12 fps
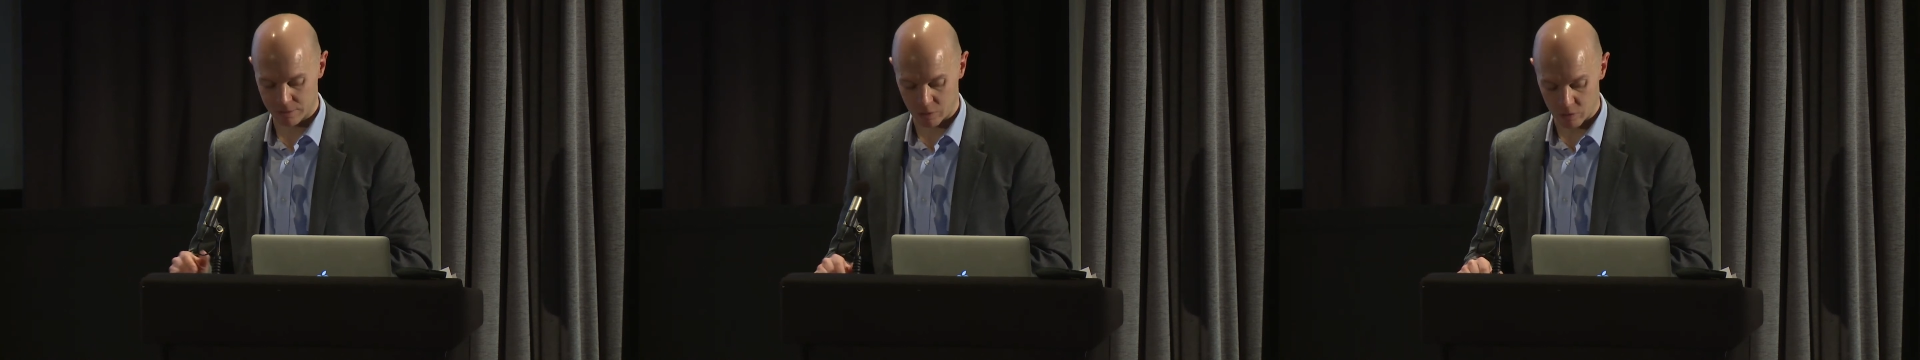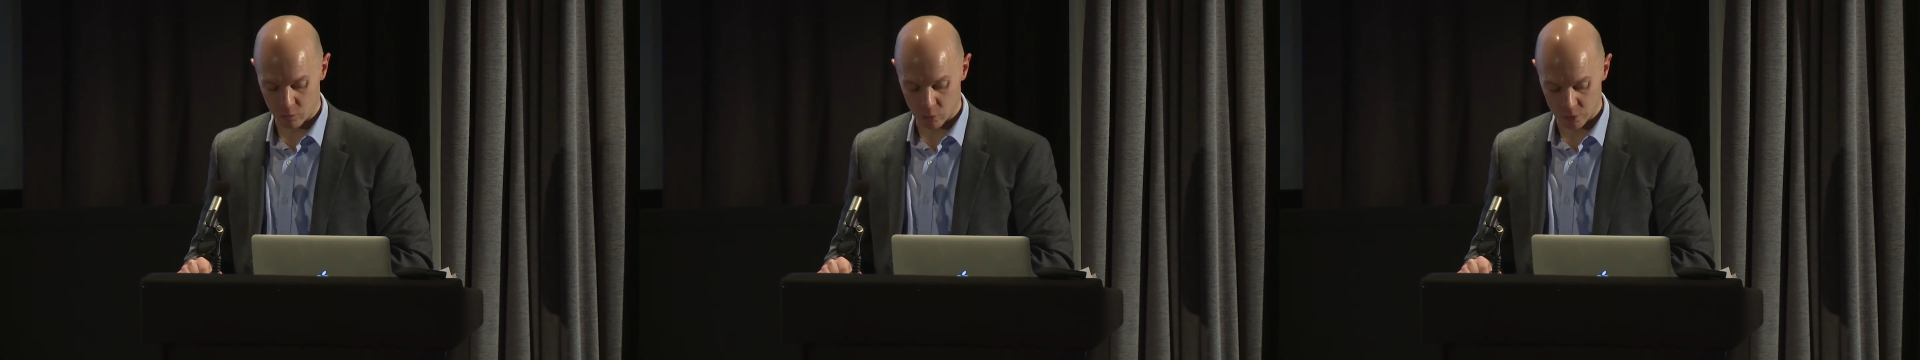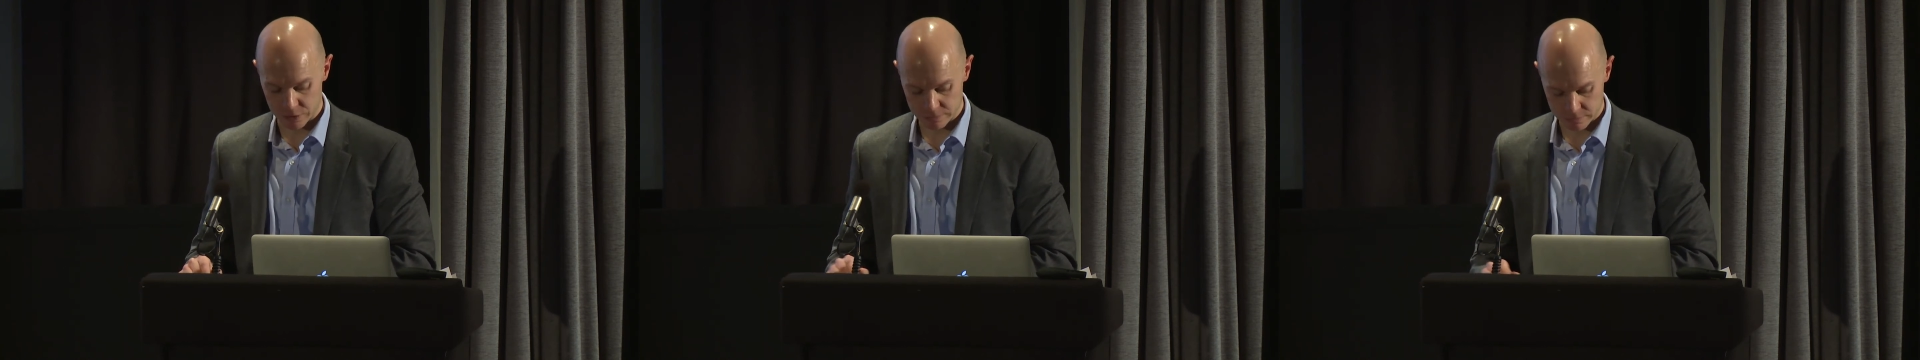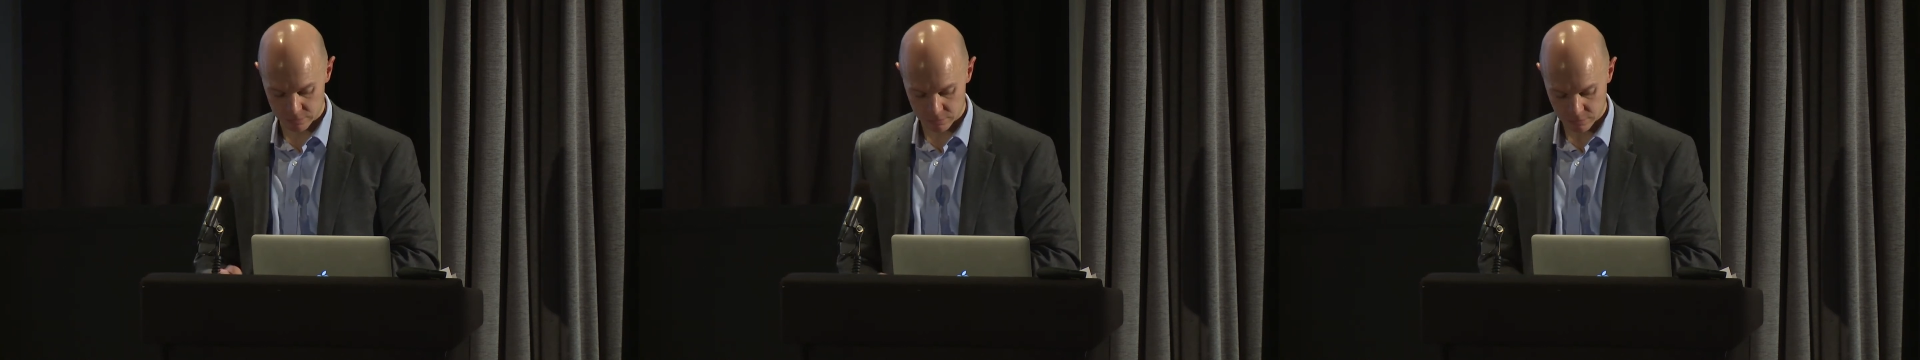going forward.
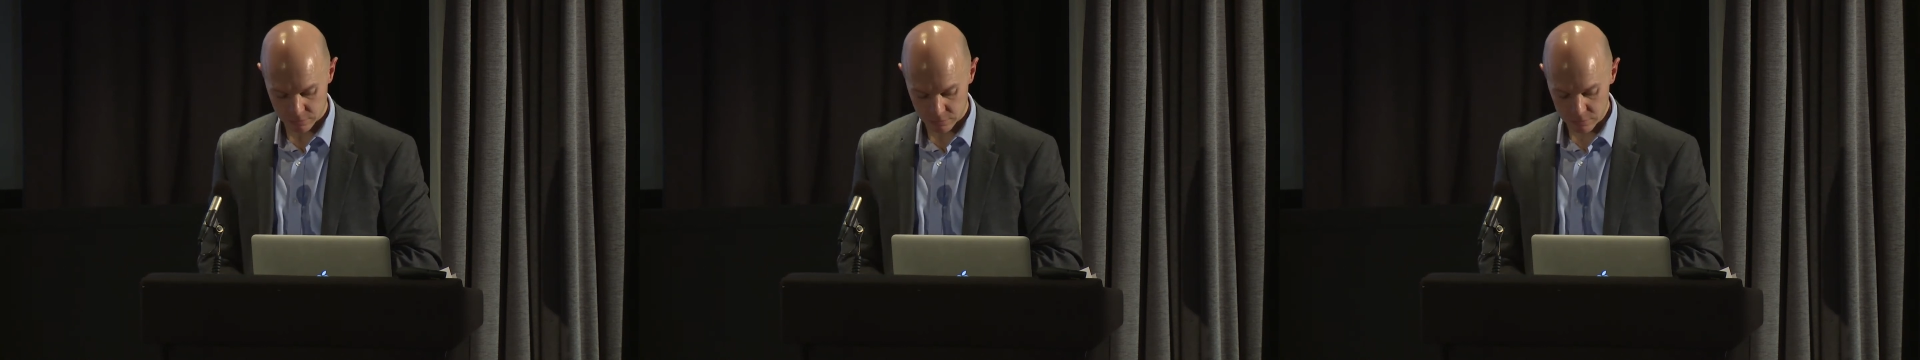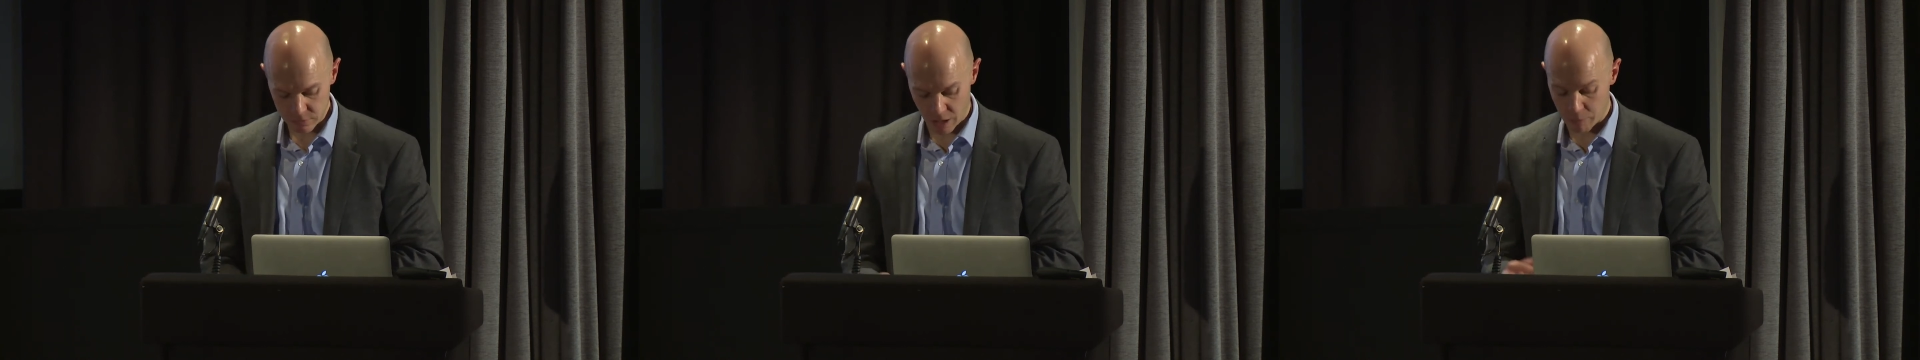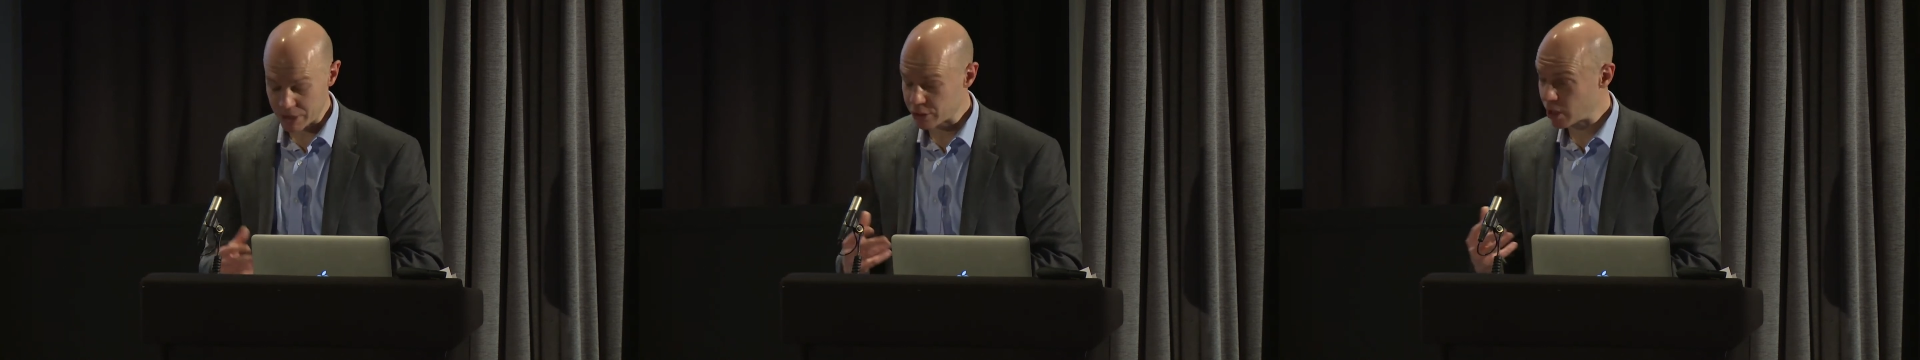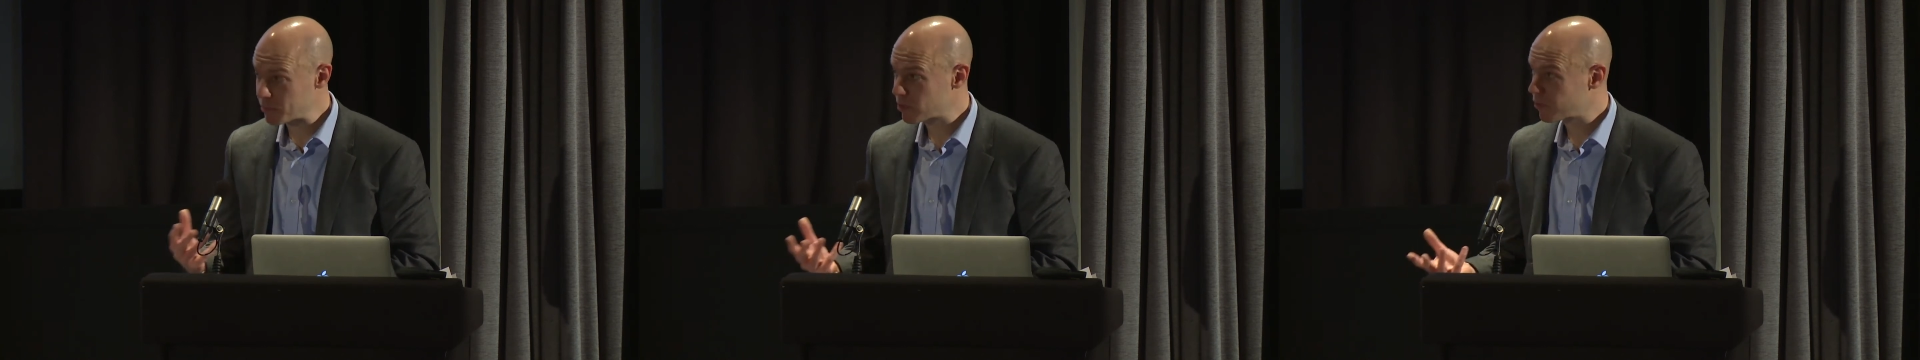But in
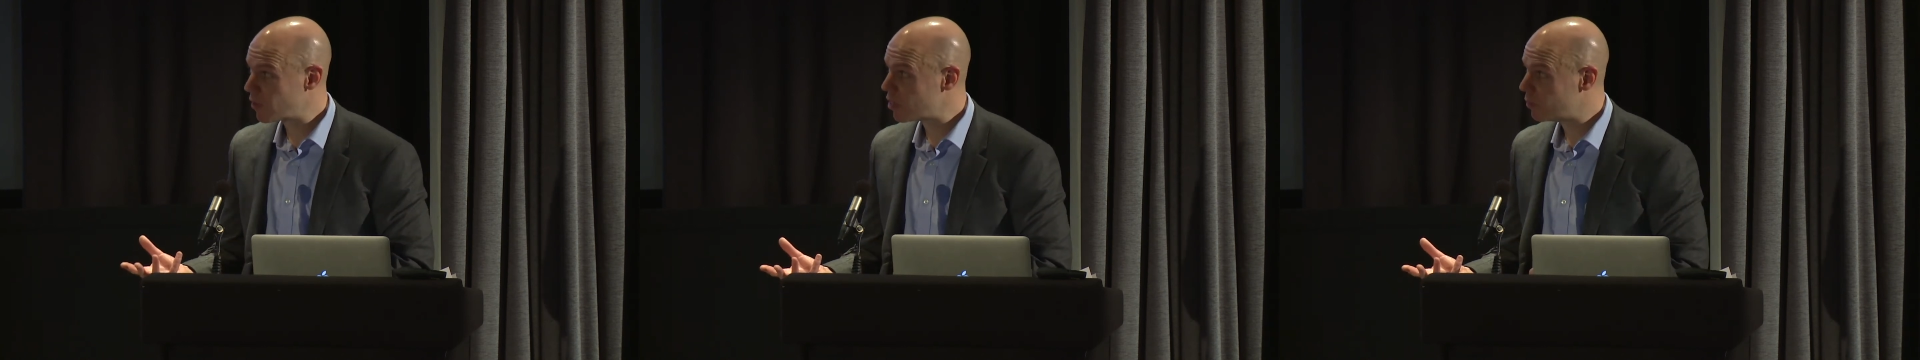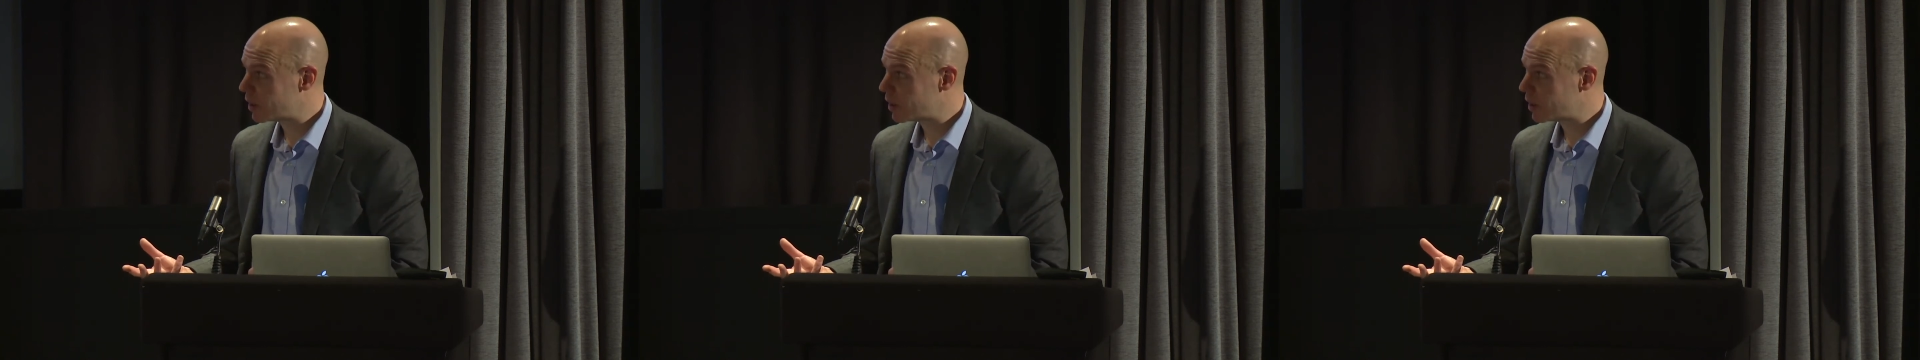terms of further